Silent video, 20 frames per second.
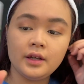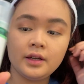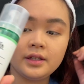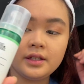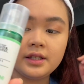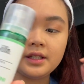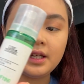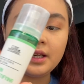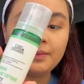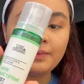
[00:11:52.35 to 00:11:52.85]

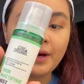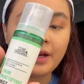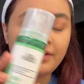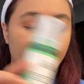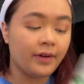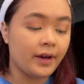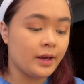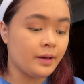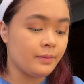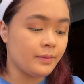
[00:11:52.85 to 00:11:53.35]
Skin
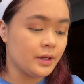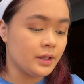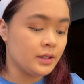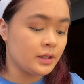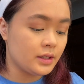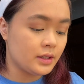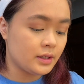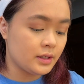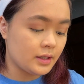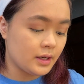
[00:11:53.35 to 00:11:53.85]
Mattifying
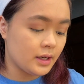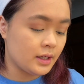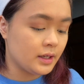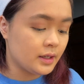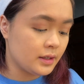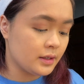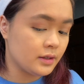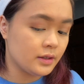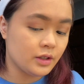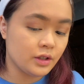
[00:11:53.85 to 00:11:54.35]
Mist
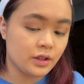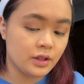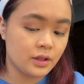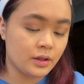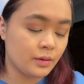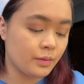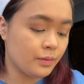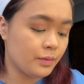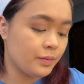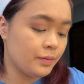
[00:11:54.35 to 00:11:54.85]
and
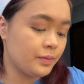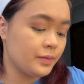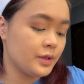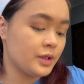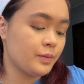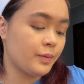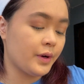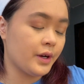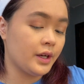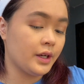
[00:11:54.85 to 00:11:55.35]
just
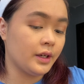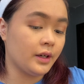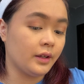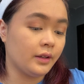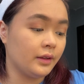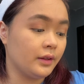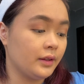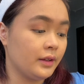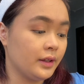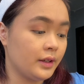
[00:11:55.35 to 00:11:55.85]
spraying a
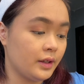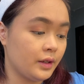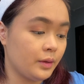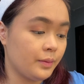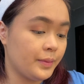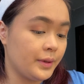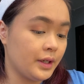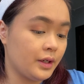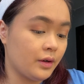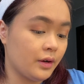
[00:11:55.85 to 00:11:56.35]
little
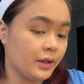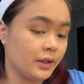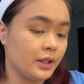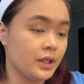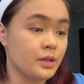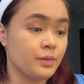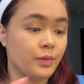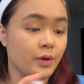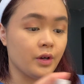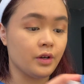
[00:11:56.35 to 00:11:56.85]
bit on
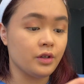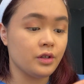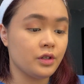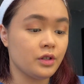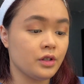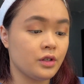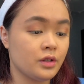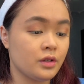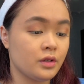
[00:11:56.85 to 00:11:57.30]
this brush,